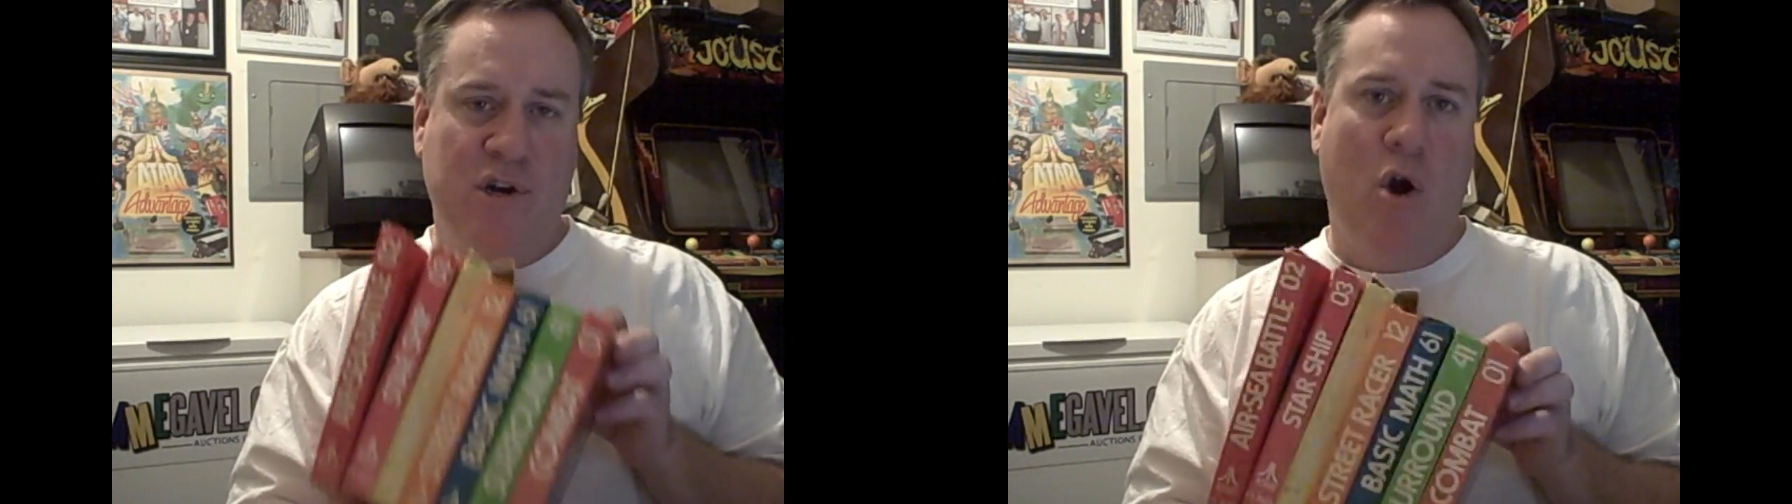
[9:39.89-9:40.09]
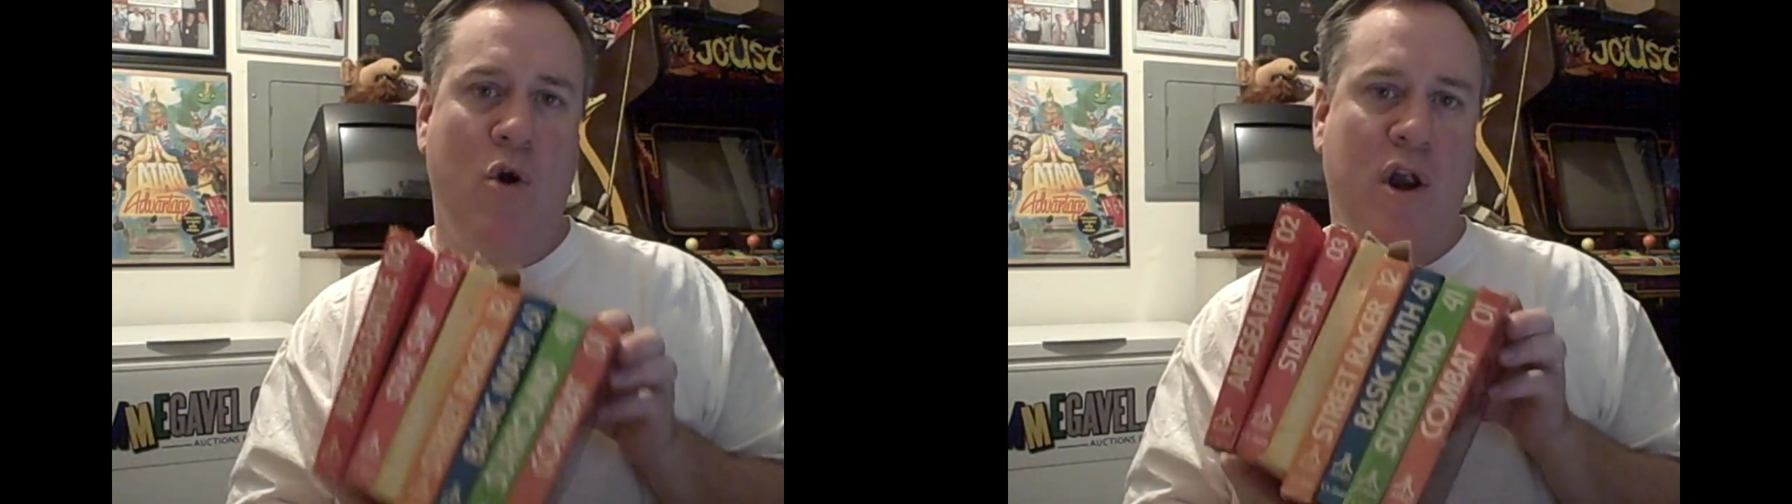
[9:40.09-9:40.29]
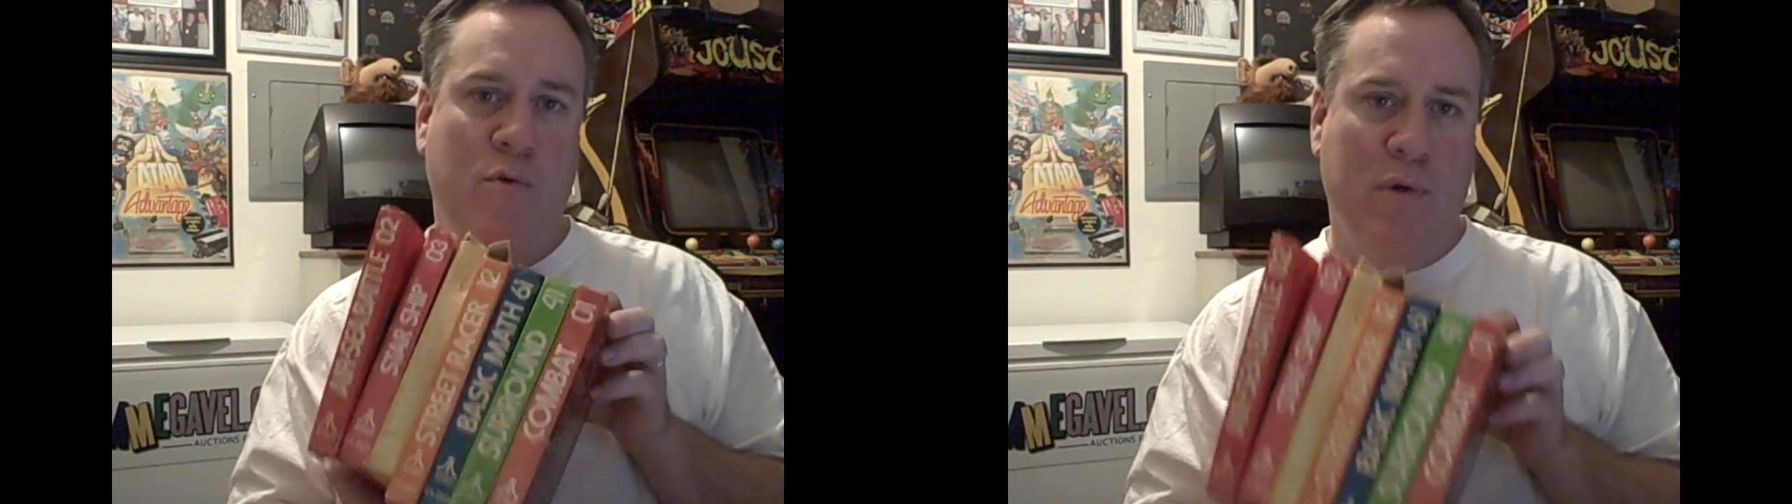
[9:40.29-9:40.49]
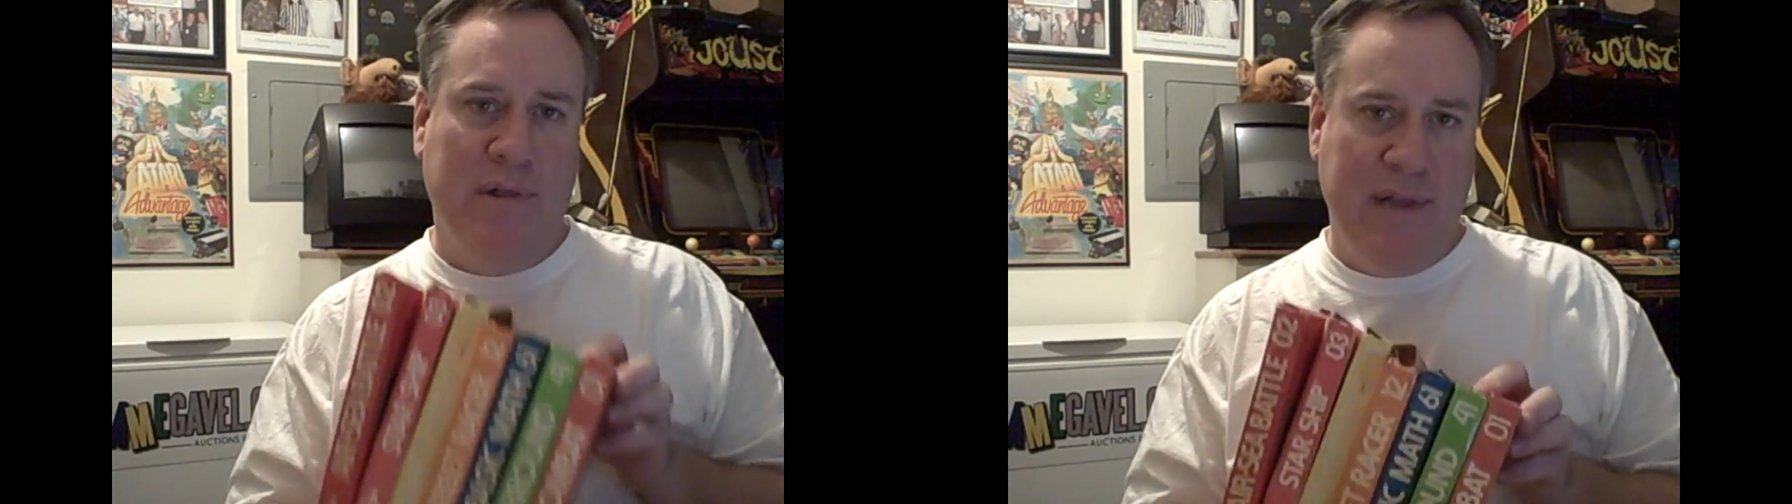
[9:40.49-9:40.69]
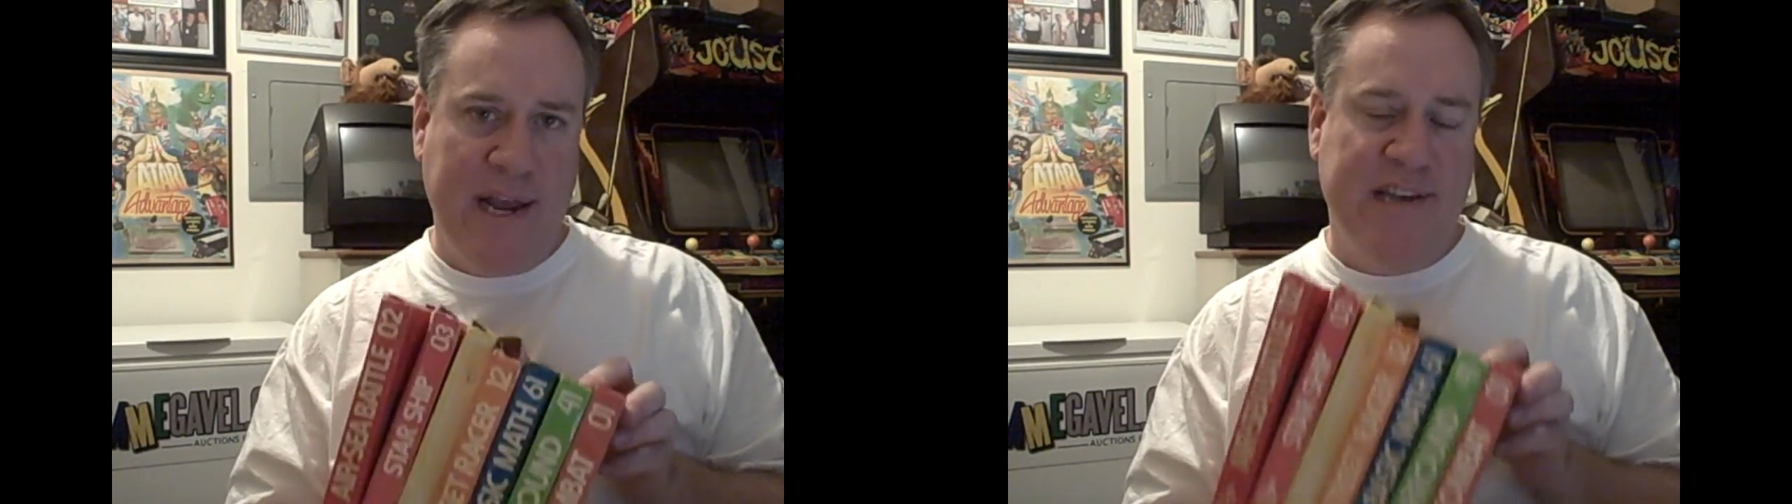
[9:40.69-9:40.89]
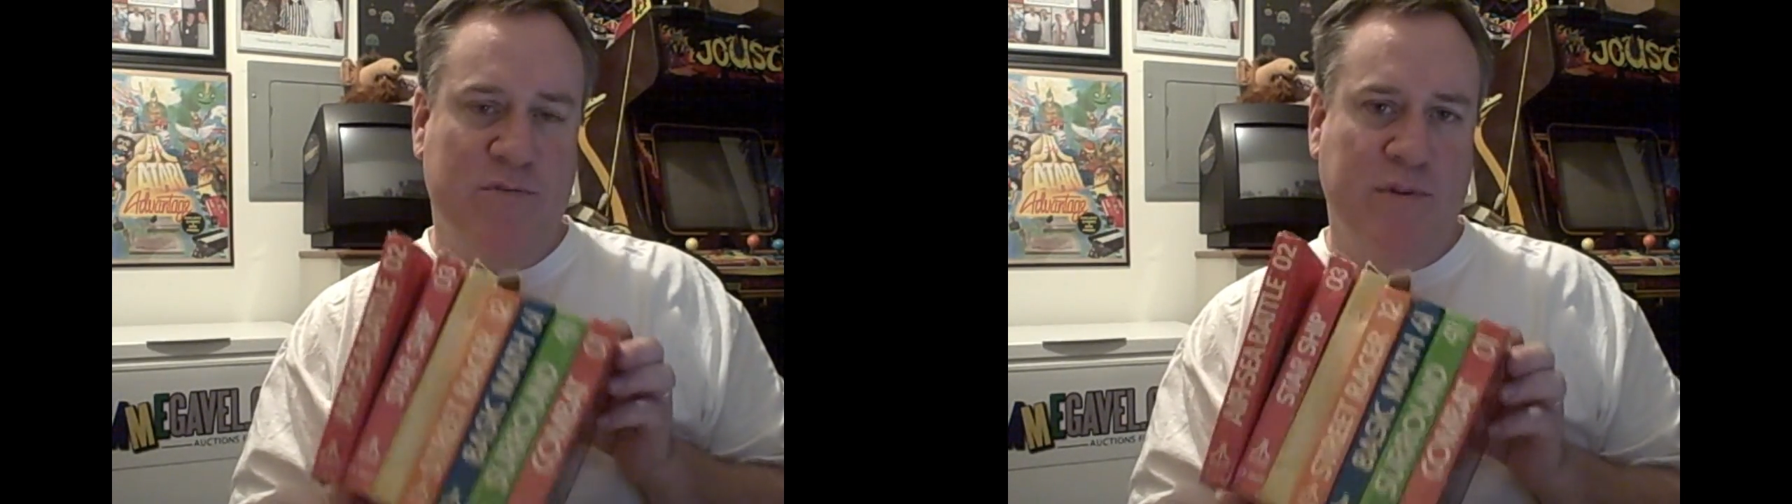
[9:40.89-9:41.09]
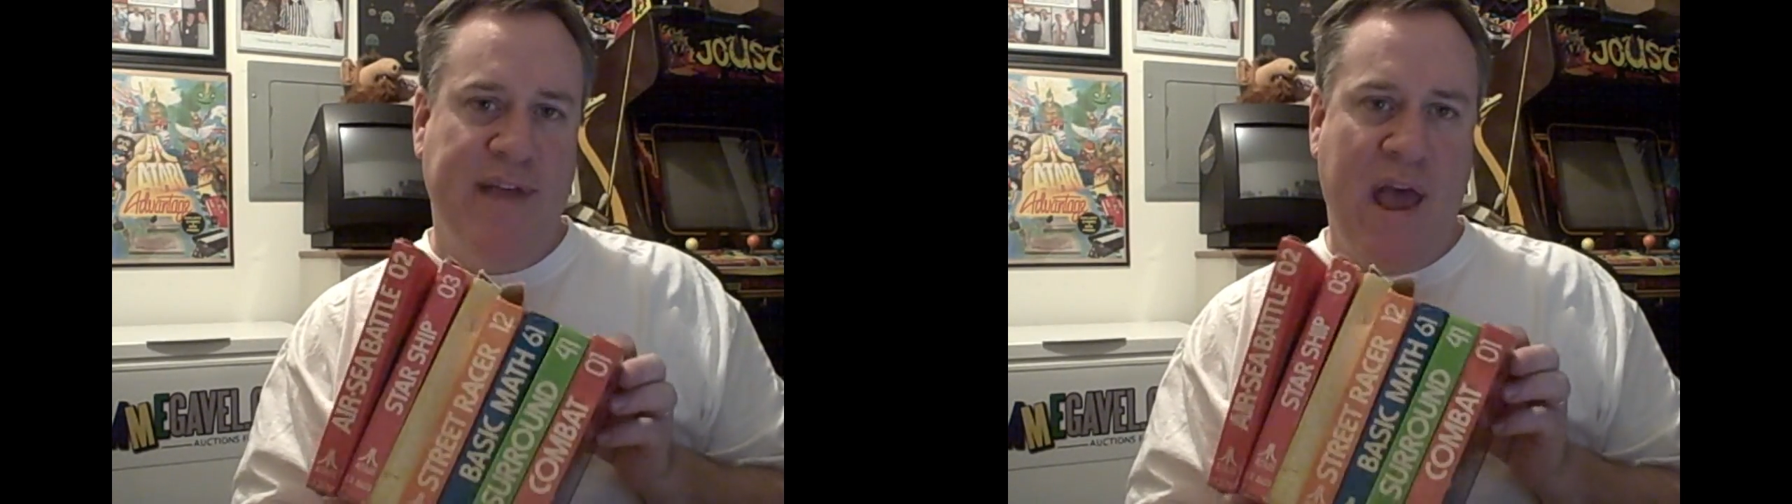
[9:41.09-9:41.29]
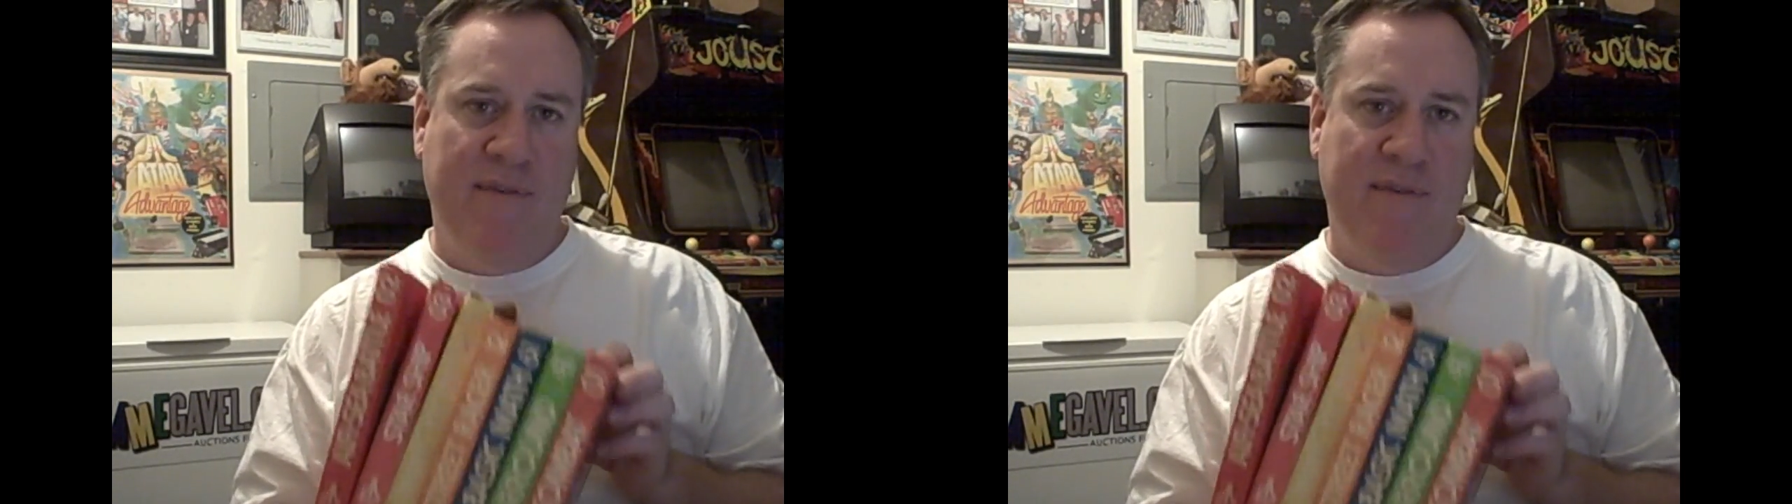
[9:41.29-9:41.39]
Atari released with the